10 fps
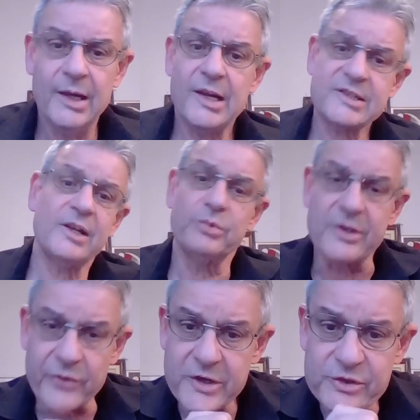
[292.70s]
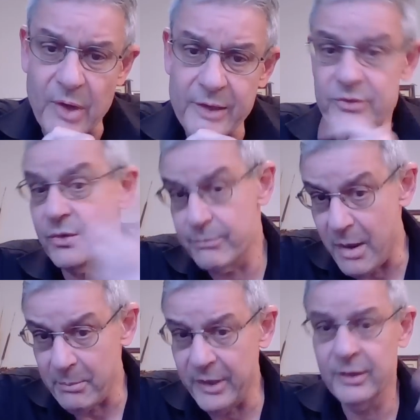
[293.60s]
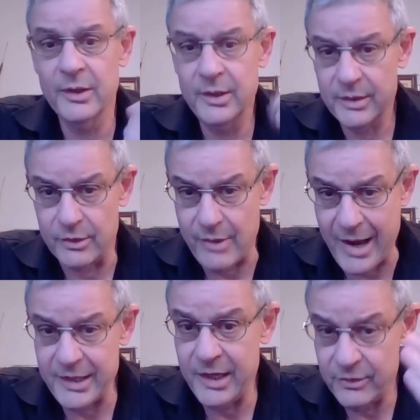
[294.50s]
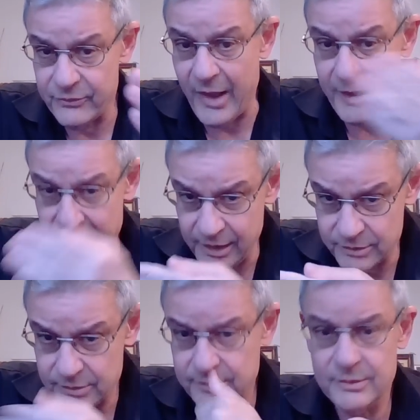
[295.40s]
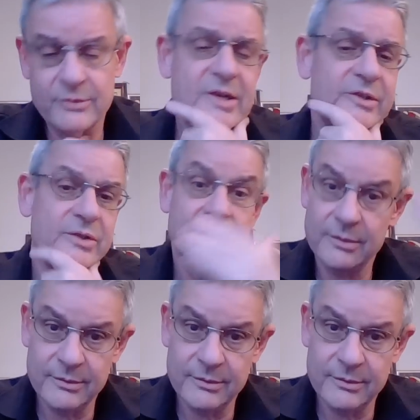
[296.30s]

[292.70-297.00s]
Let's start with the first one. You remember Granny, Fanny, Cris?